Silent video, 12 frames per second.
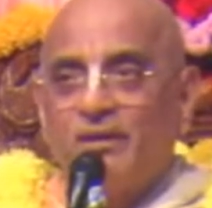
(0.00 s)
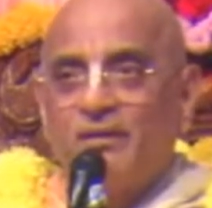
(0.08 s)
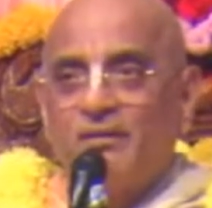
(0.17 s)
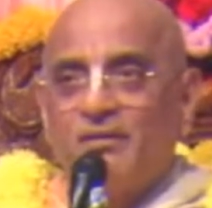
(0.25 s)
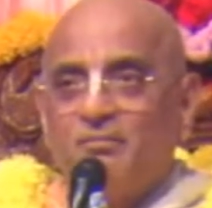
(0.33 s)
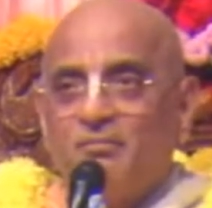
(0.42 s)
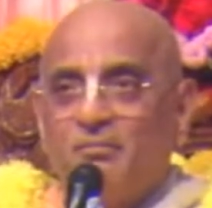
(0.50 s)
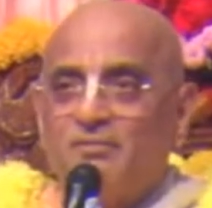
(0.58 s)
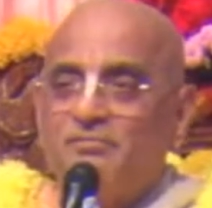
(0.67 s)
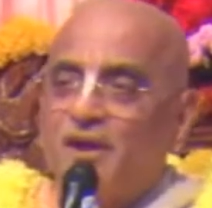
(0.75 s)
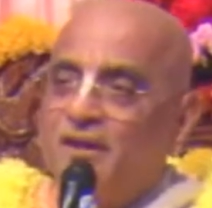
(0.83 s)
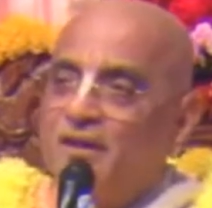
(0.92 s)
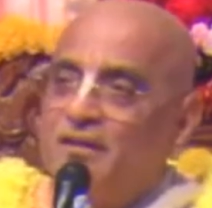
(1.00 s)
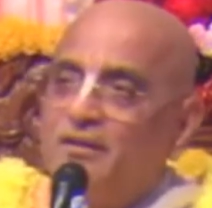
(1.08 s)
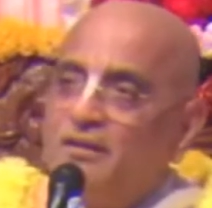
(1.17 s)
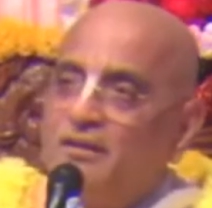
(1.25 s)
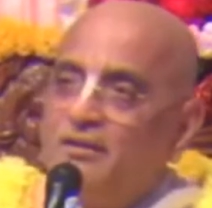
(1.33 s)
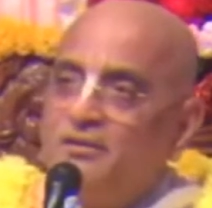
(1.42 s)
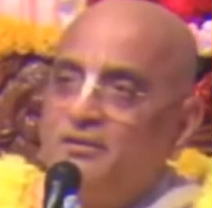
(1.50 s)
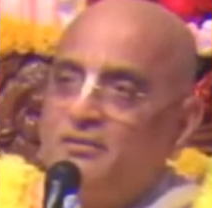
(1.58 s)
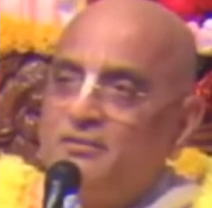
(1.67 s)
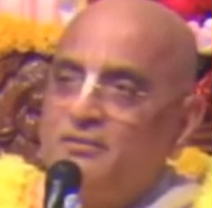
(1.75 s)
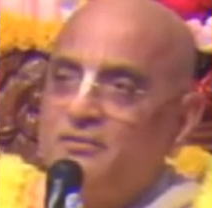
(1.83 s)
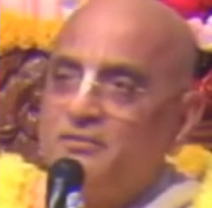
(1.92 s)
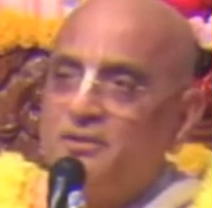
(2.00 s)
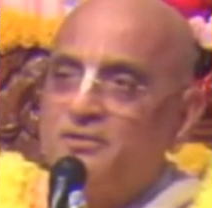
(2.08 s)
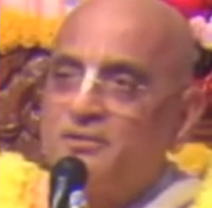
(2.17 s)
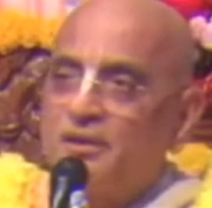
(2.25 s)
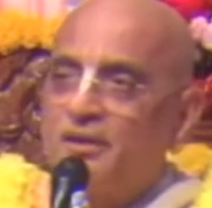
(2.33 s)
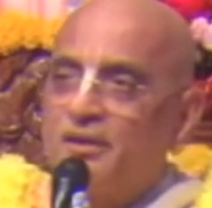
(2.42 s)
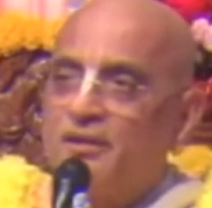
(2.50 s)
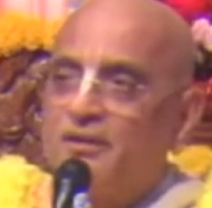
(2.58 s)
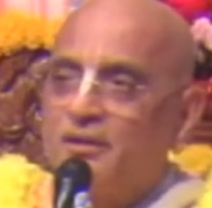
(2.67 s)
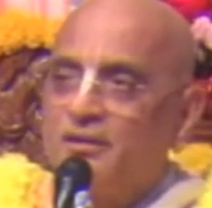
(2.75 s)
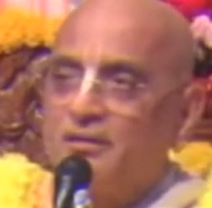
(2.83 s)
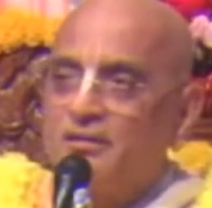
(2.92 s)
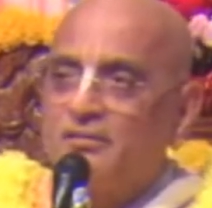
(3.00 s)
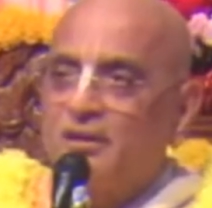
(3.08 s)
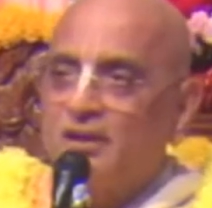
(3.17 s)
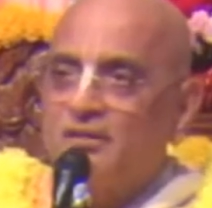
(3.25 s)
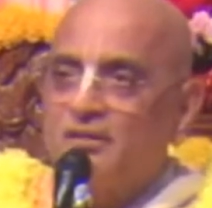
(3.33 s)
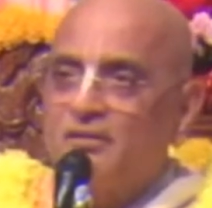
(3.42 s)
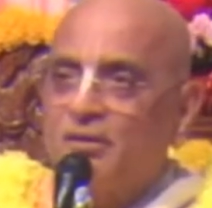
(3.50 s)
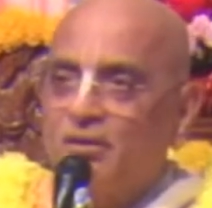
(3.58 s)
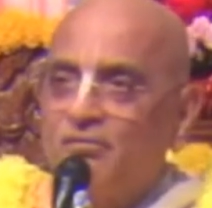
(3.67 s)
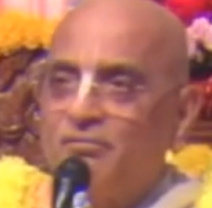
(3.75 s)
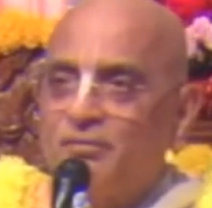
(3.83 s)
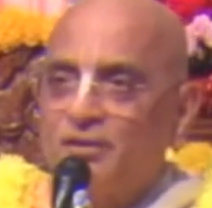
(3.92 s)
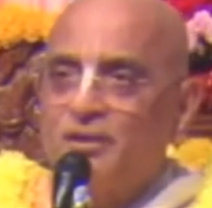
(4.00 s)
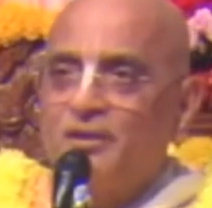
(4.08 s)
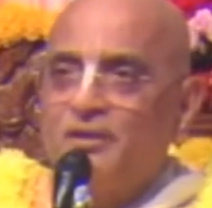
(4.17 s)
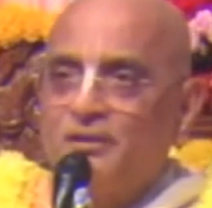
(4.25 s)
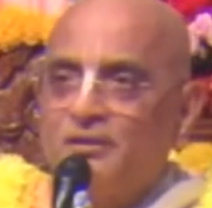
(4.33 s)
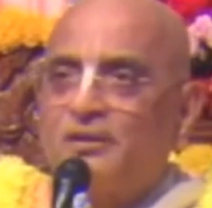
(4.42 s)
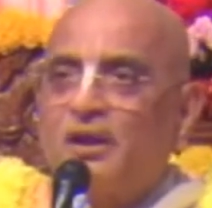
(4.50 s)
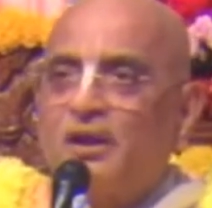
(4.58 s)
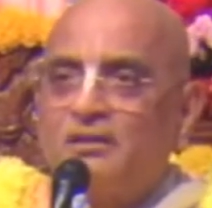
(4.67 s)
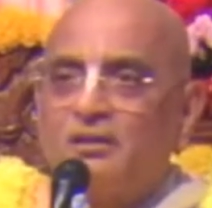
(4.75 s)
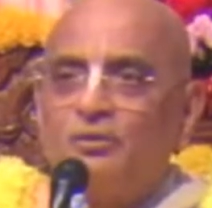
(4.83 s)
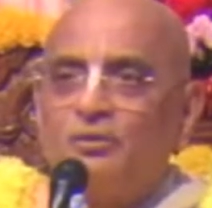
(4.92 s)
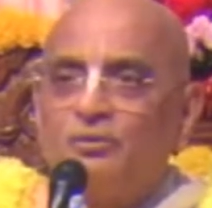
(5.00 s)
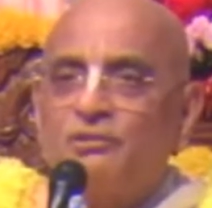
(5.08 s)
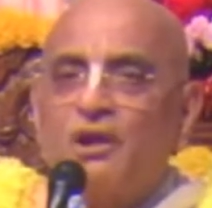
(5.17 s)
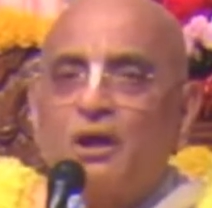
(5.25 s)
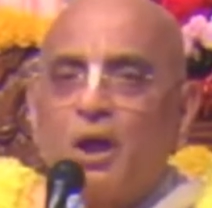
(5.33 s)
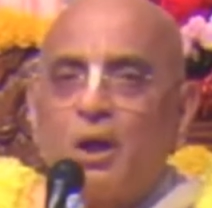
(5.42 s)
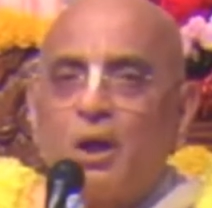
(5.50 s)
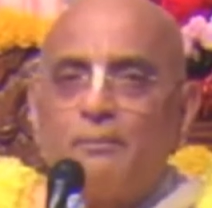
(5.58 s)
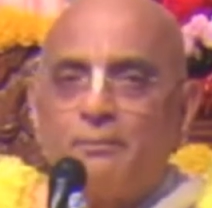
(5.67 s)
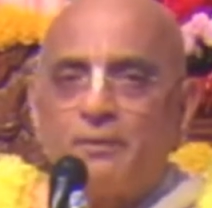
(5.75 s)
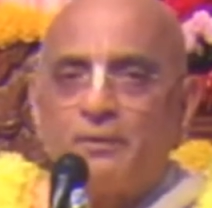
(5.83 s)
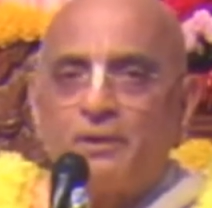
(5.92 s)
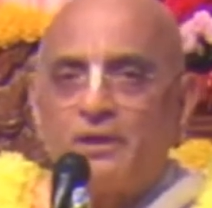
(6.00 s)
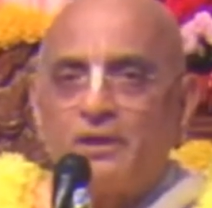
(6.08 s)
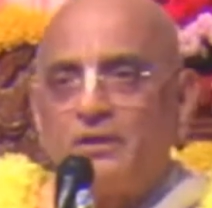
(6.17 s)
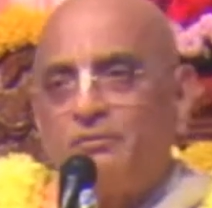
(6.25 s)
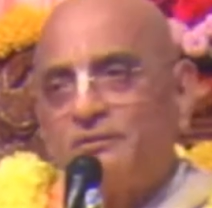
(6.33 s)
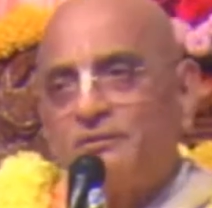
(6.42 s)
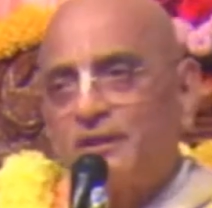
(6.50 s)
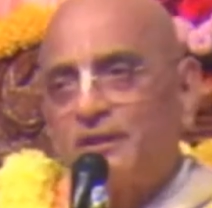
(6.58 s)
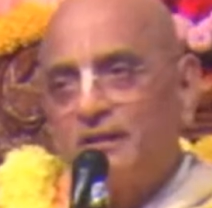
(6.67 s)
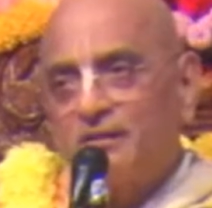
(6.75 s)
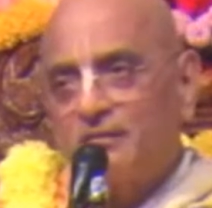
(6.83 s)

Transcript: But finally, Chitrangada, the son of Shantanu, succumbed and he was killed.